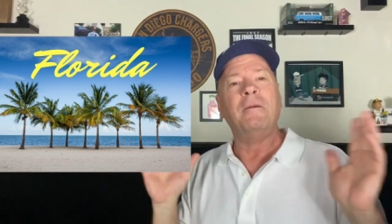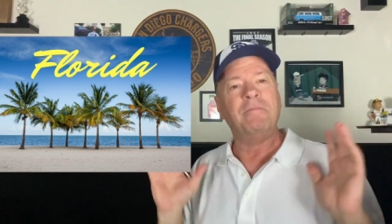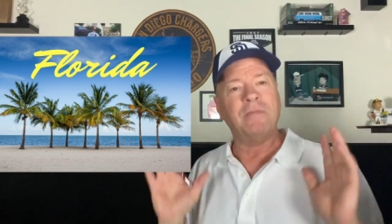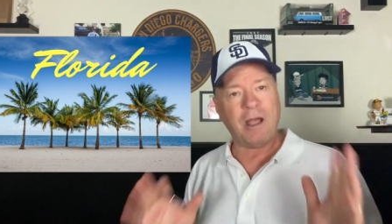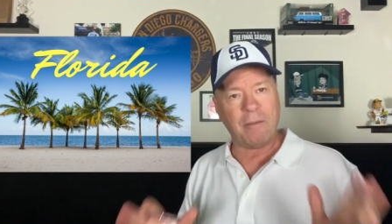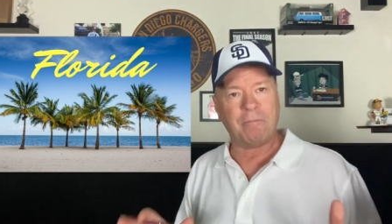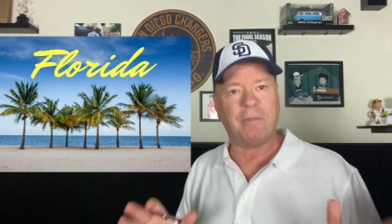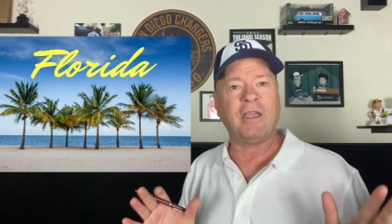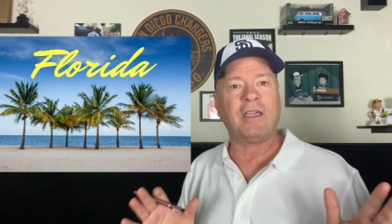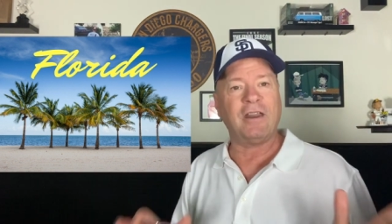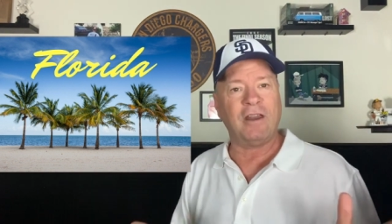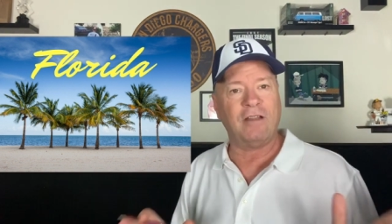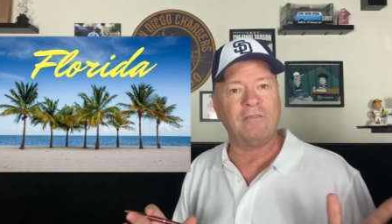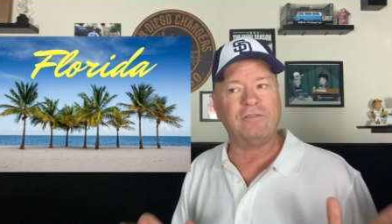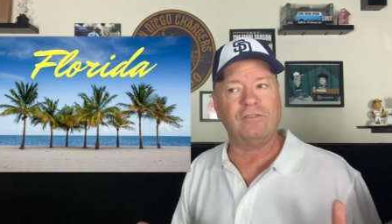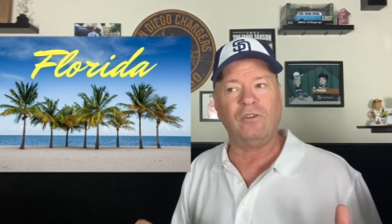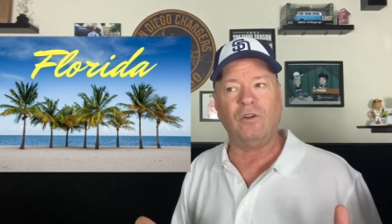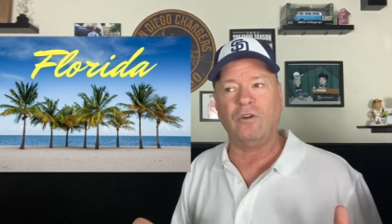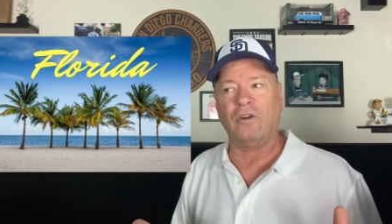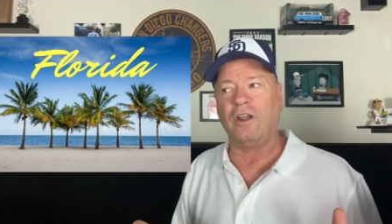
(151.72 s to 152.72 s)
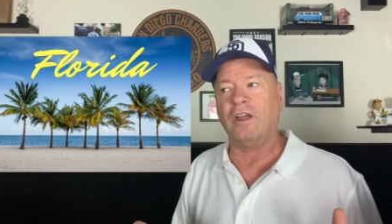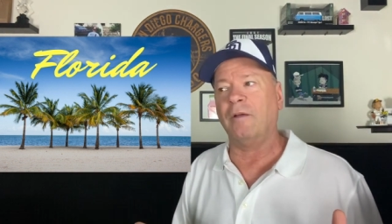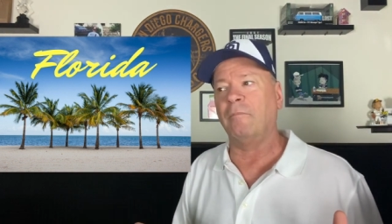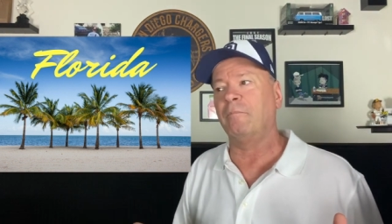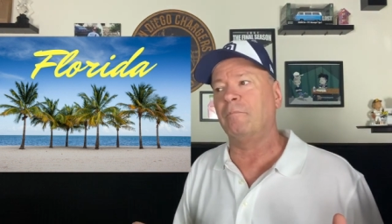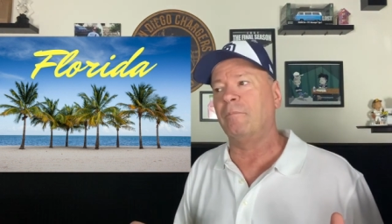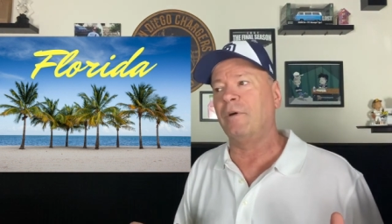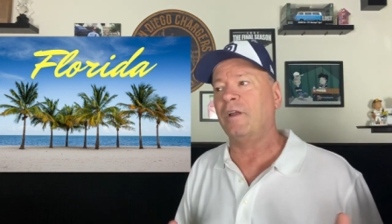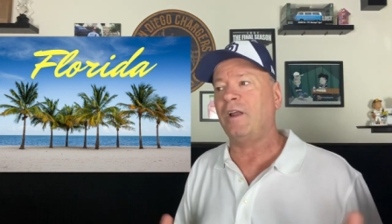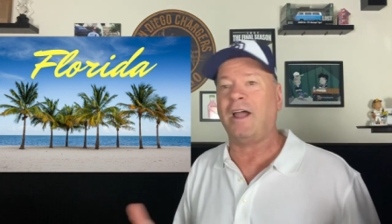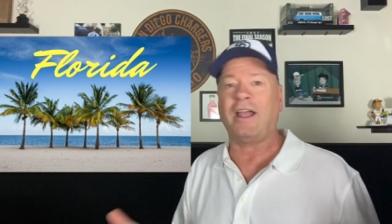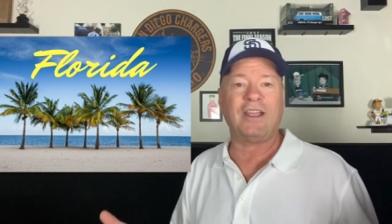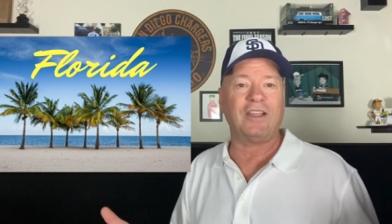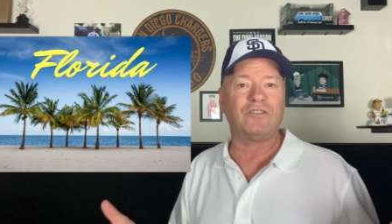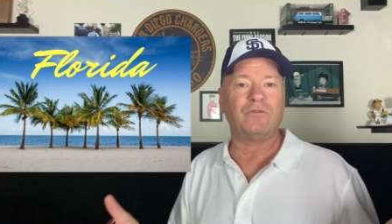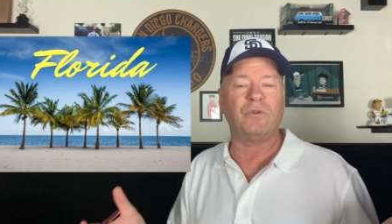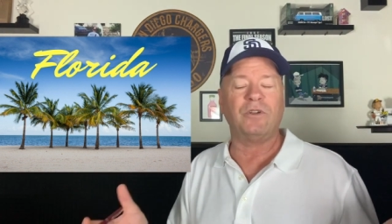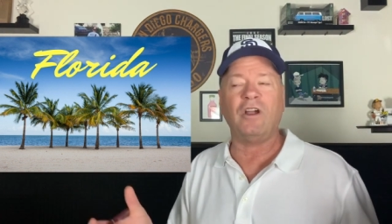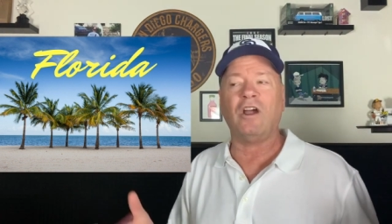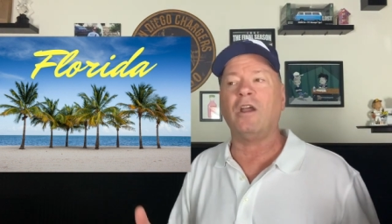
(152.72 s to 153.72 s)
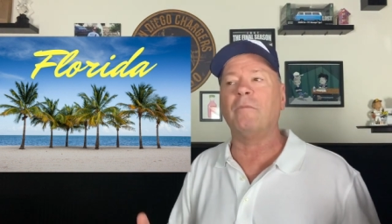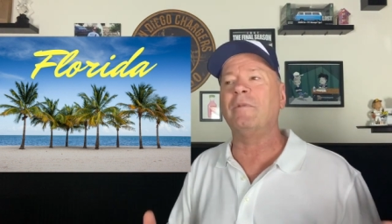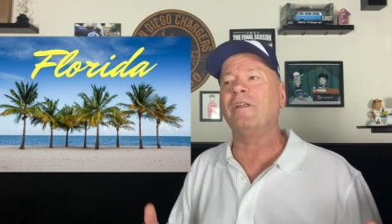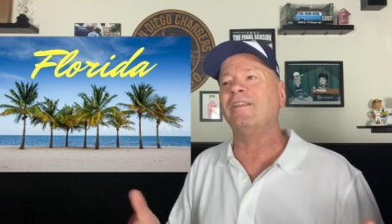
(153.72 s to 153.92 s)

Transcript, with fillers: Not picking on Florida, but I guess we are.